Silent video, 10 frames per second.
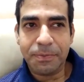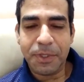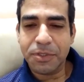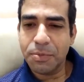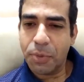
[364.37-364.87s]

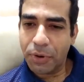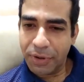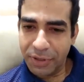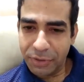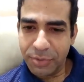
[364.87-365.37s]
It's
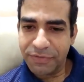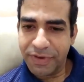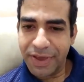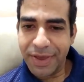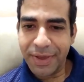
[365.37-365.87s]
important to be
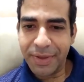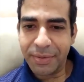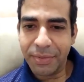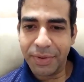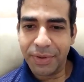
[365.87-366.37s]
fair,
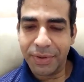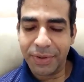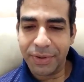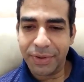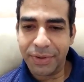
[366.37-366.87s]

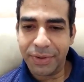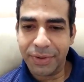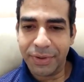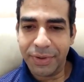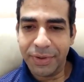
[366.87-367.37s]

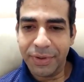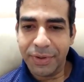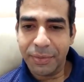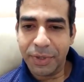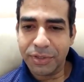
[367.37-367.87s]

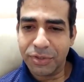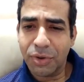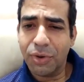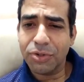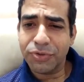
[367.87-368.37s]
but it's
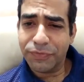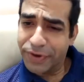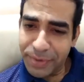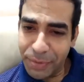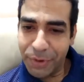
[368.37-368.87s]
also
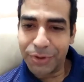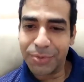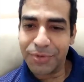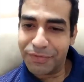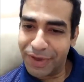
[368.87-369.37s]
very important to
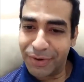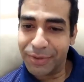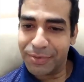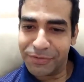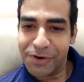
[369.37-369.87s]
be fair on
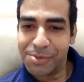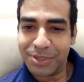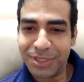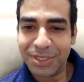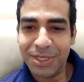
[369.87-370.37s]
the
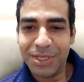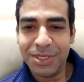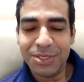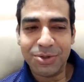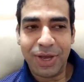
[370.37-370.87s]
performers.
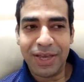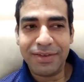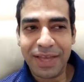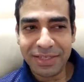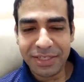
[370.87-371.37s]
So
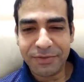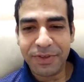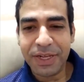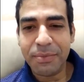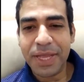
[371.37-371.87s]
I just
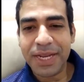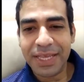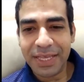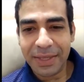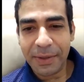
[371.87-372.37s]
feel
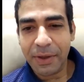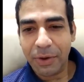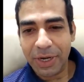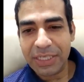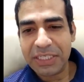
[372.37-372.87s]
many
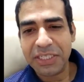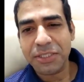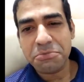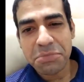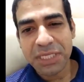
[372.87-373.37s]

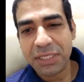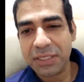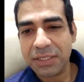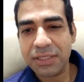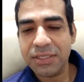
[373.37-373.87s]
organizations miss
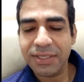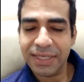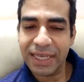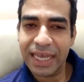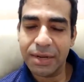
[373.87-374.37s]
this
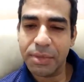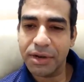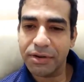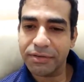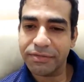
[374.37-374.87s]

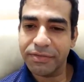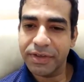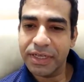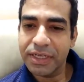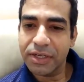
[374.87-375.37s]
element of
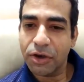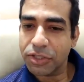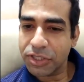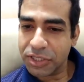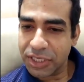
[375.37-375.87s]

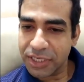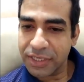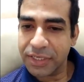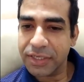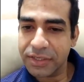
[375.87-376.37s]

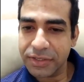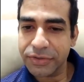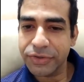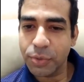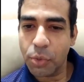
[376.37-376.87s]
consciously
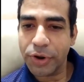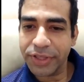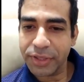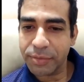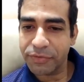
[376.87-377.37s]

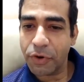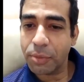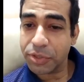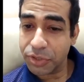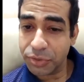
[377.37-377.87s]
rewarding the
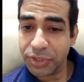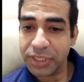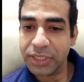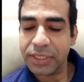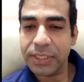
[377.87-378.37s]
performers during